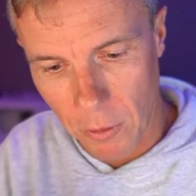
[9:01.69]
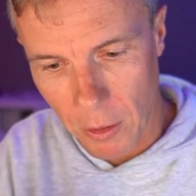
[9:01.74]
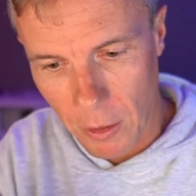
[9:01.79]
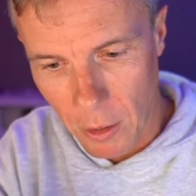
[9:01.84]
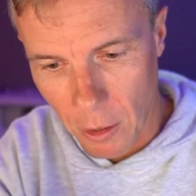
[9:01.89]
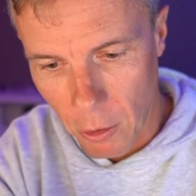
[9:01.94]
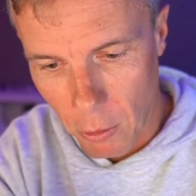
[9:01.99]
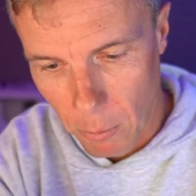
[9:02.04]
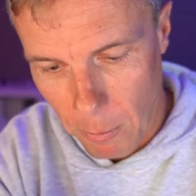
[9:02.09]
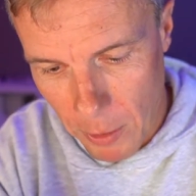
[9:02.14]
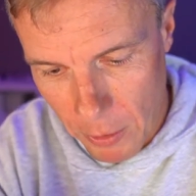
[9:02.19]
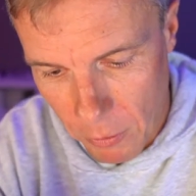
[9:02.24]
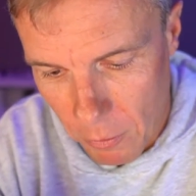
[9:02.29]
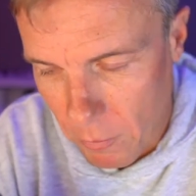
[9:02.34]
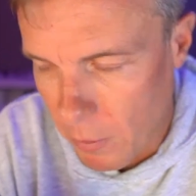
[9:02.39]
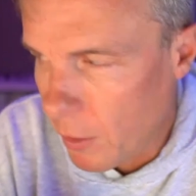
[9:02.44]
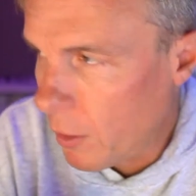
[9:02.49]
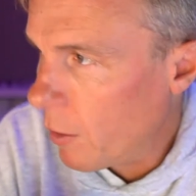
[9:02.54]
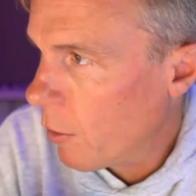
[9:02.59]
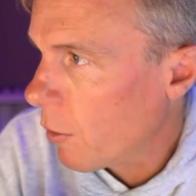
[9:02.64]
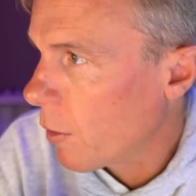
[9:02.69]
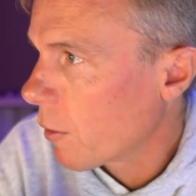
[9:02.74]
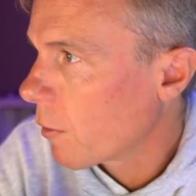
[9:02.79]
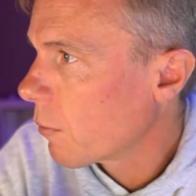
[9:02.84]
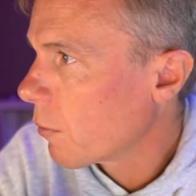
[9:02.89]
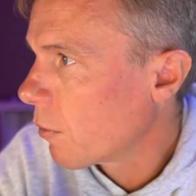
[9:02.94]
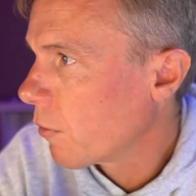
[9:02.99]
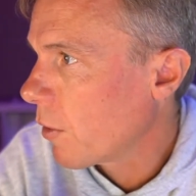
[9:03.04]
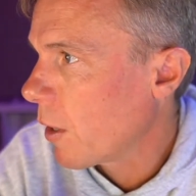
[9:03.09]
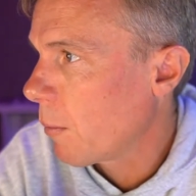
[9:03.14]
you get a whole bunch of idiotic
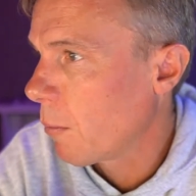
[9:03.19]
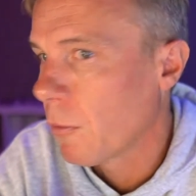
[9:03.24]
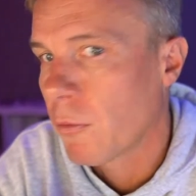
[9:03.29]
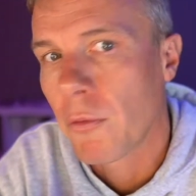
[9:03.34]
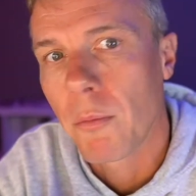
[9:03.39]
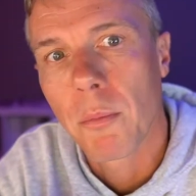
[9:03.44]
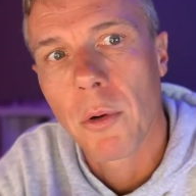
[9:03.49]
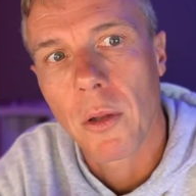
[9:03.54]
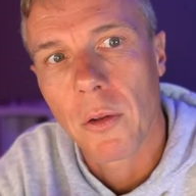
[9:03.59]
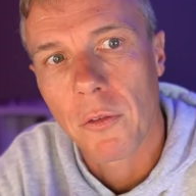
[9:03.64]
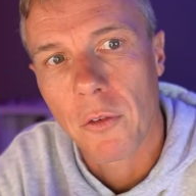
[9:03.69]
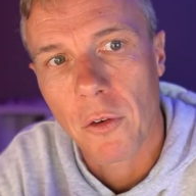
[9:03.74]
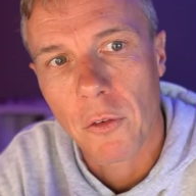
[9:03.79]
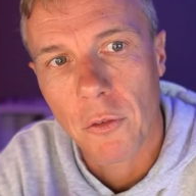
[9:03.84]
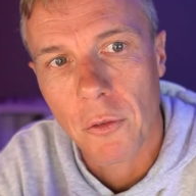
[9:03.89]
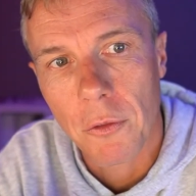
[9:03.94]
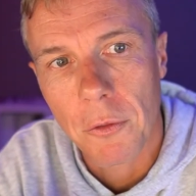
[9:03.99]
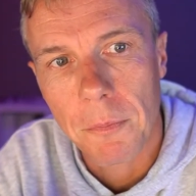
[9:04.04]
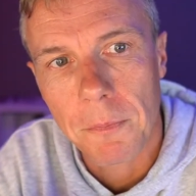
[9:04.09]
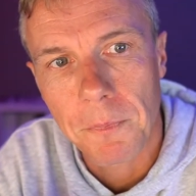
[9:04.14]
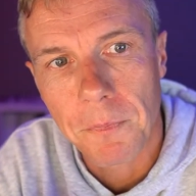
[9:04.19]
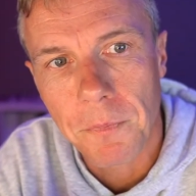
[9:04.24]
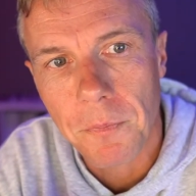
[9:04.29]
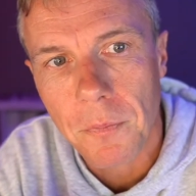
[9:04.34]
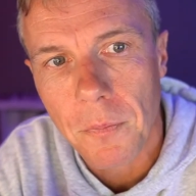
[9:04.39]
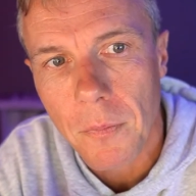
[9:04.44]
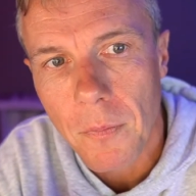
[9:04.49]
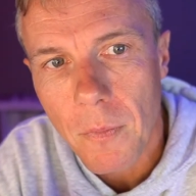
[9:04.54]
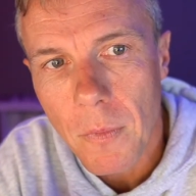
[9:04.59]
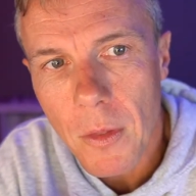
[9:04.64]
statements from politicians.
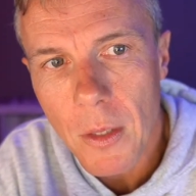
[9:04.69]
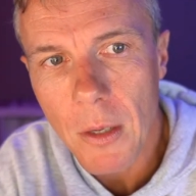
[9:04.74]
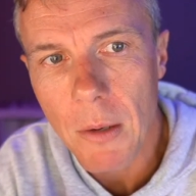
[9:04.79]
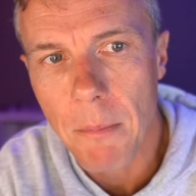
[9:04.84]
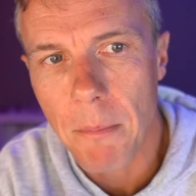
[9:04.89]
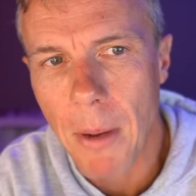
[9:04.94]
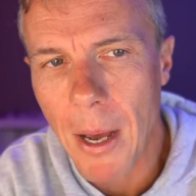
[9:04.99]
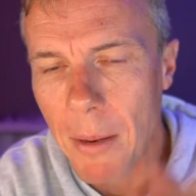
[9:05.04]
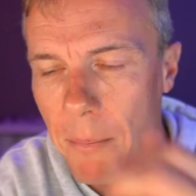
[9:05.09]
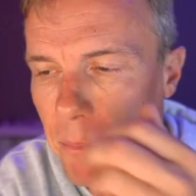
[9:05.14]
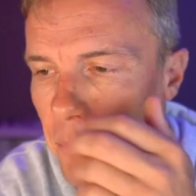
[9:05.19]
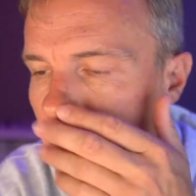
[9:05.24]
But